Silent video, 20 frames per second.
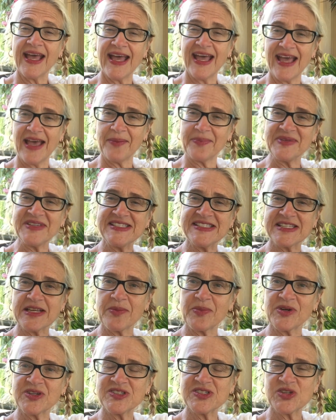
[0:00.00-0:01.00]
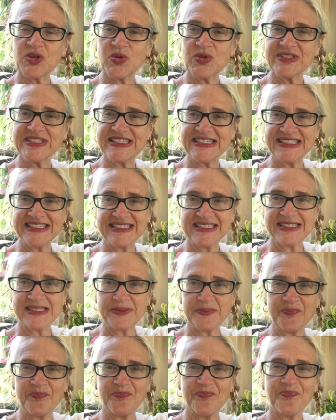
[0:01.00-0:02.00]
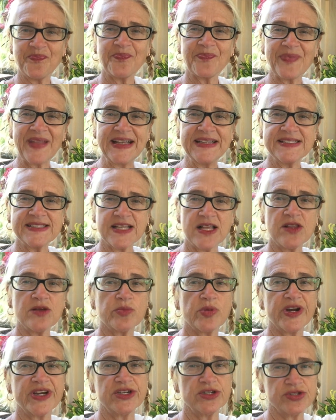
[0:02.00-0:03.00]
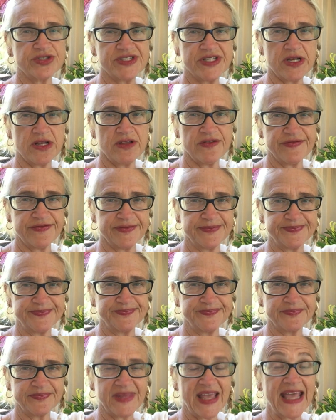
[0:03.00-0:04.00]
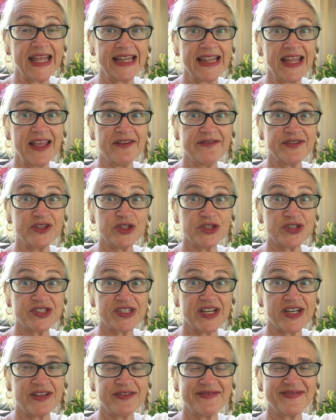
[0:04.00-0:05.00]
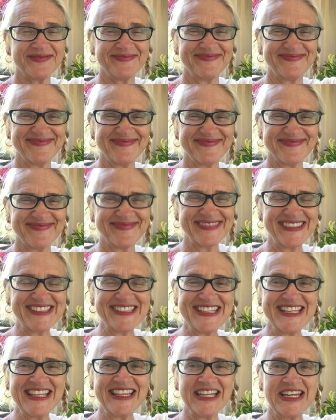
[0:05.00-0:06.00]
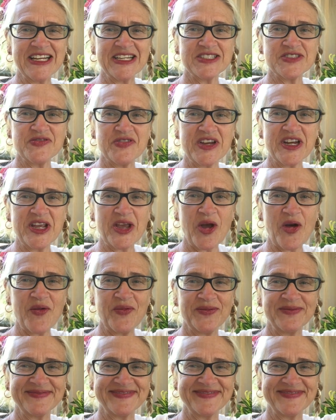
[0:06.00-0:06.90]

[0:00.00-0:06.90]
Happy summer solstice. Celebrate yourself and love yourself. See you in the next video.